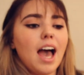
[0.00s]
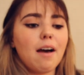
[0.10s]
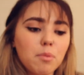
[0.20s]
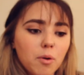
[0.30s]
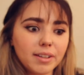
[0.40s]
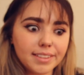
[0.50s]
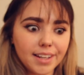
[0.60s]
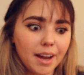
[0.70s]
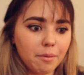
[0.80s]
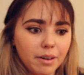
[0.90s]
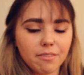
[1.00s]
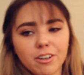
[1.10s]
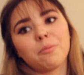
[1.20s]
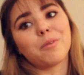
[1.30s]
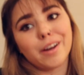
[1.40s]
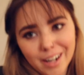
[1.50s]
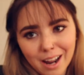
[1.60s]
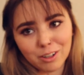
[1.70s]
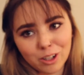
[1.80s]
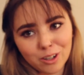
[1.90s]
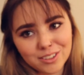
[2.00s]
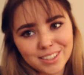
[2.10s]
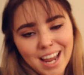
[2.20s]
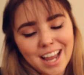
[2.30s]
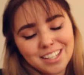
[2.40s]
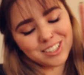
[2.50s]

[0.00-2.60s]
have a boys' day, whatever, and we're gonna have a girls' day.